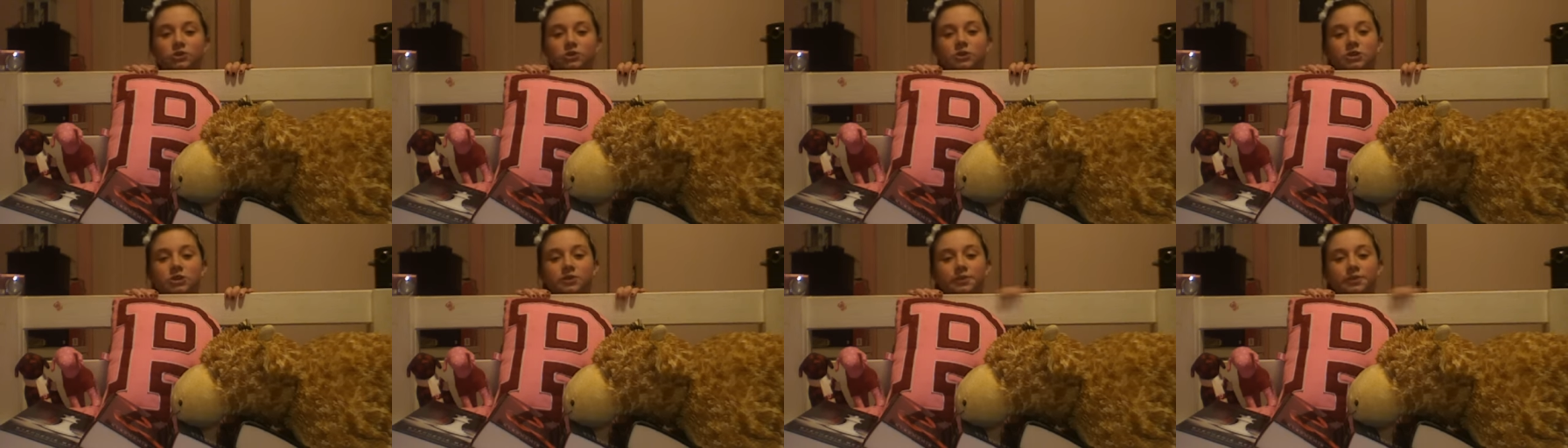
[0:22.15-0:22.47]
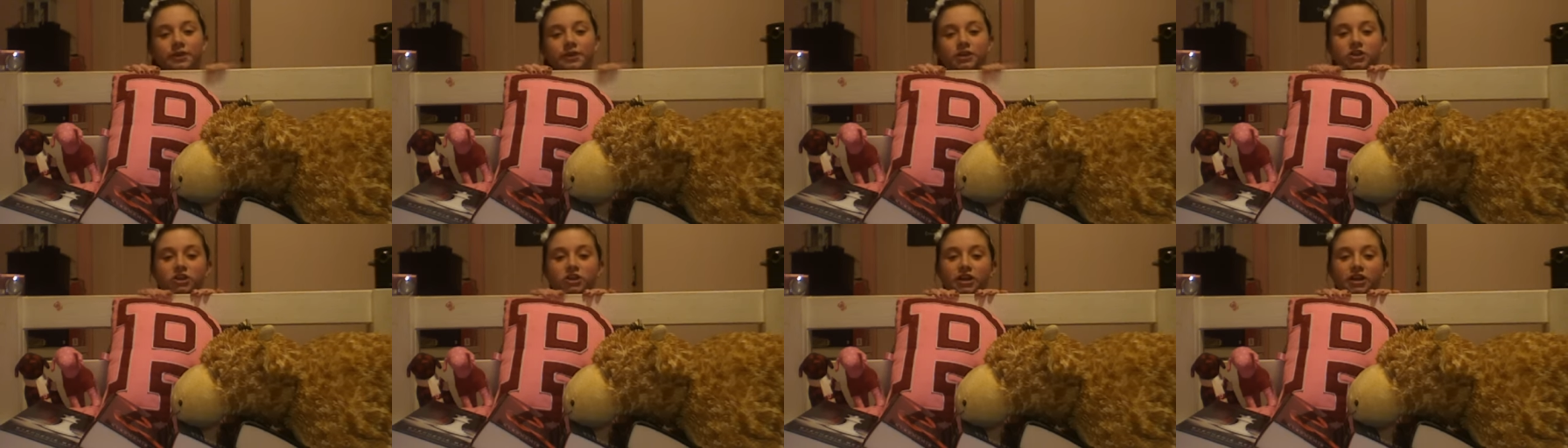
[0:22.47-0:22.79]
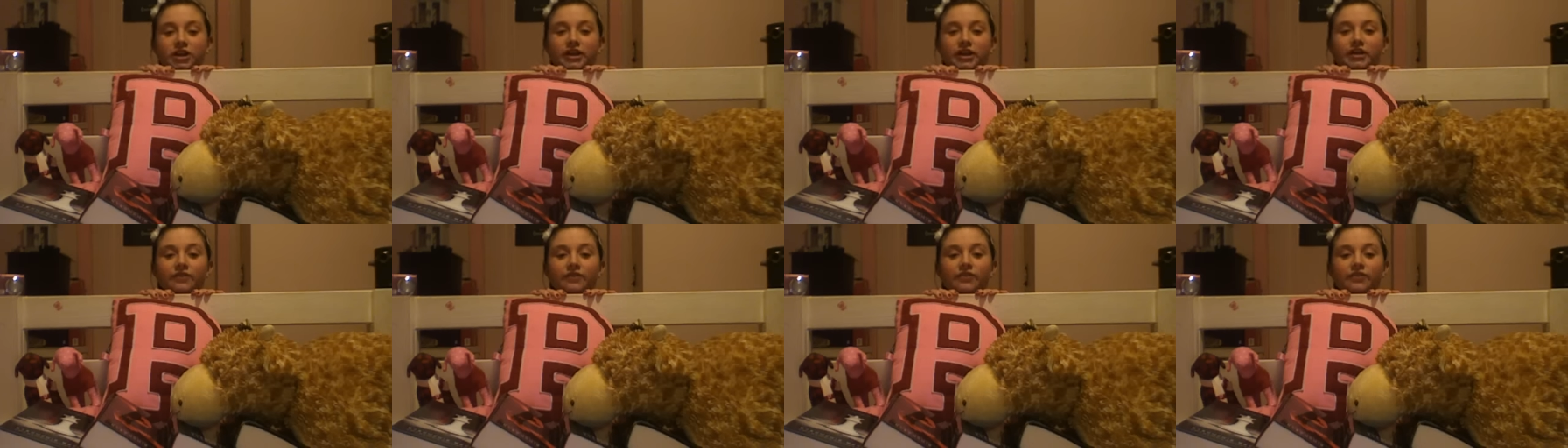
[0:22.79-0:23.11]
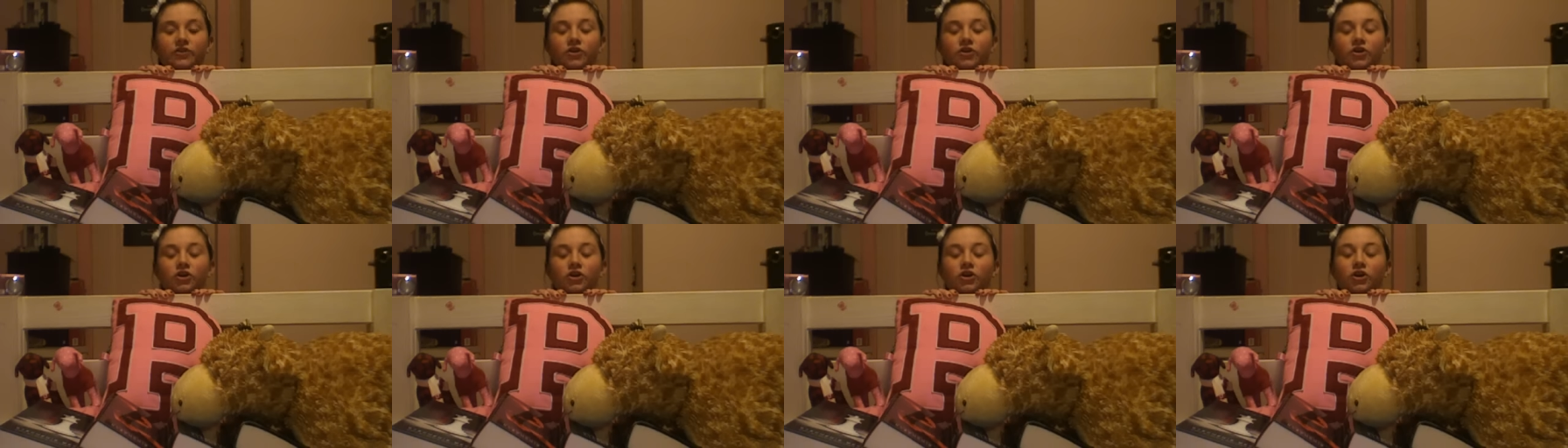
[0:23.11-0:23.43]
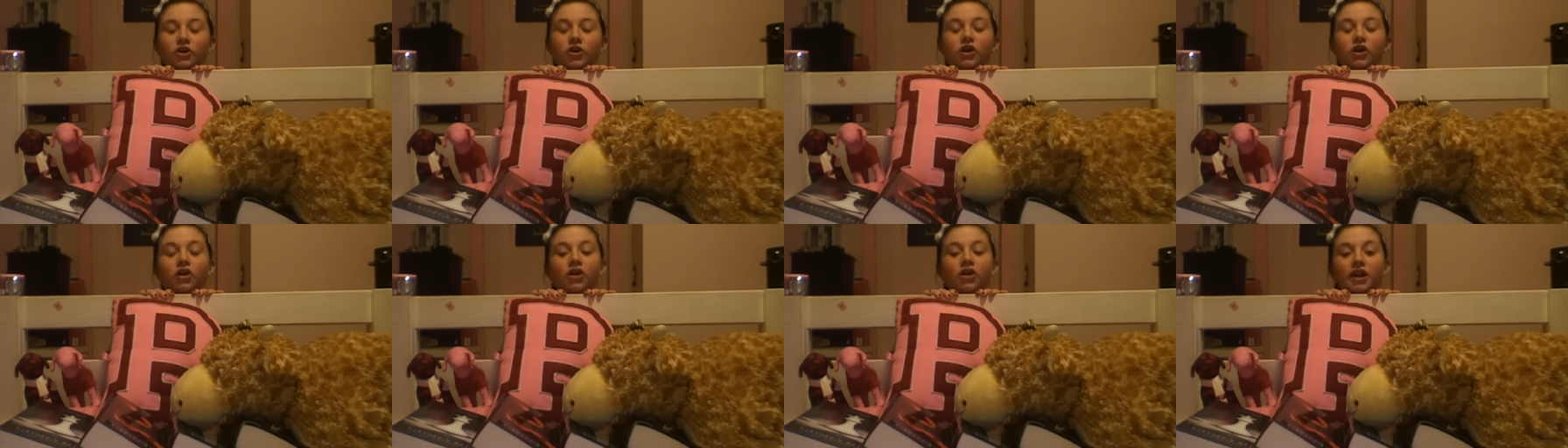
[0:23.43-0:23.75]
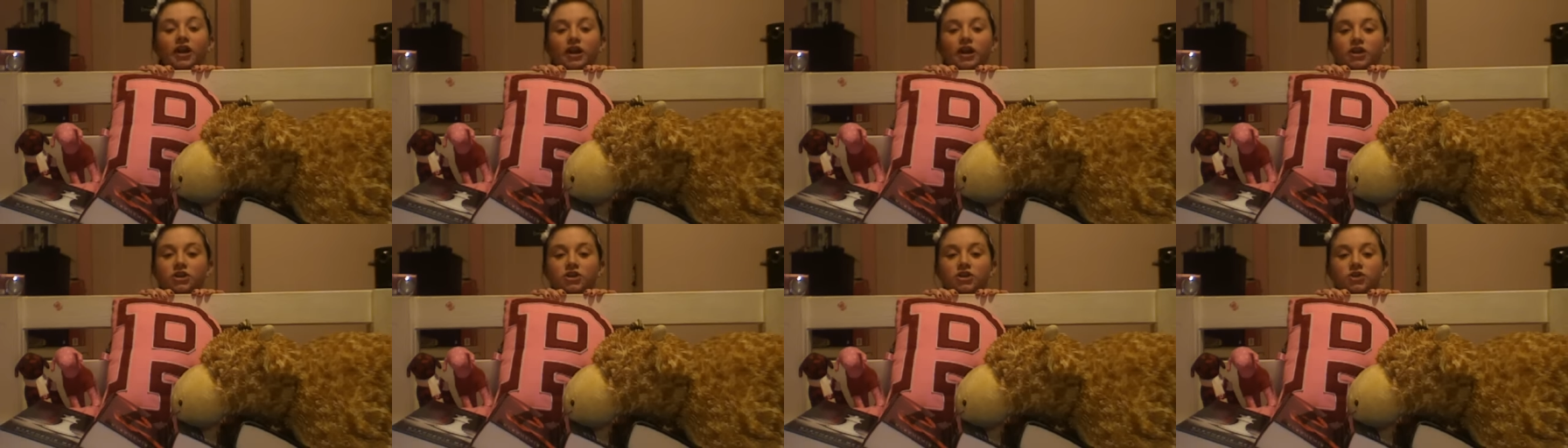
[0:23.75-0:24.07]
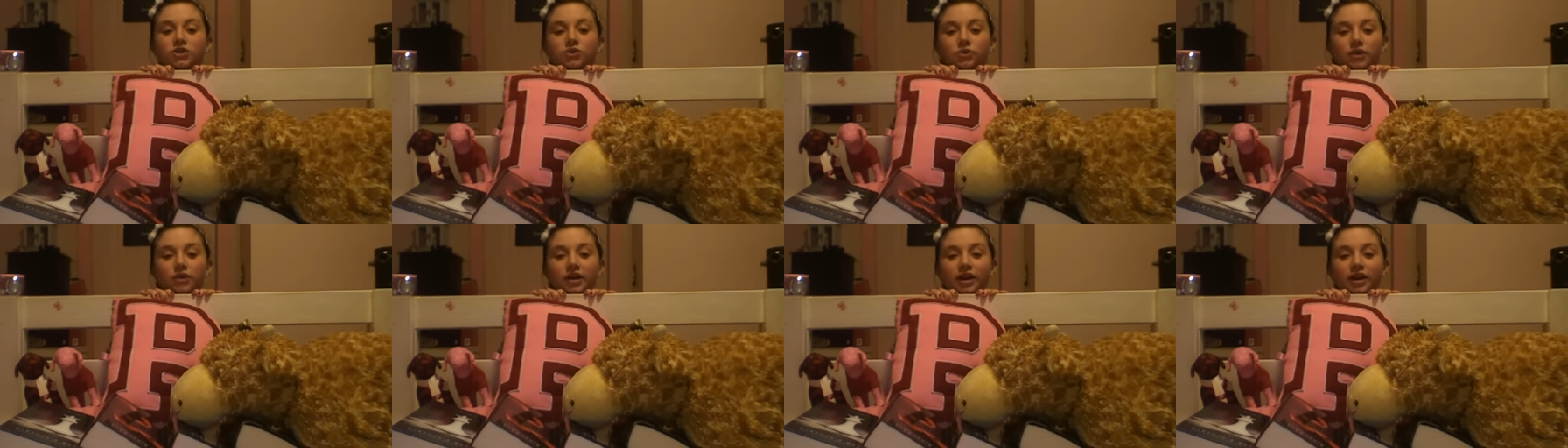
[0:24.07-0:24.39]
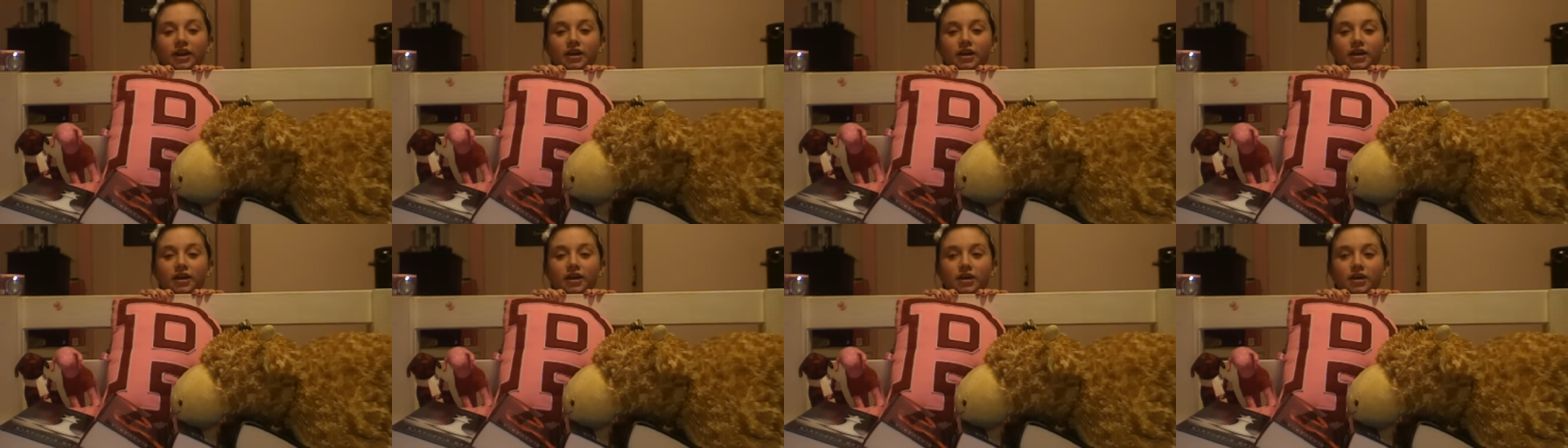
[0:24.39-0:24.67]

especially if you're a girl and you like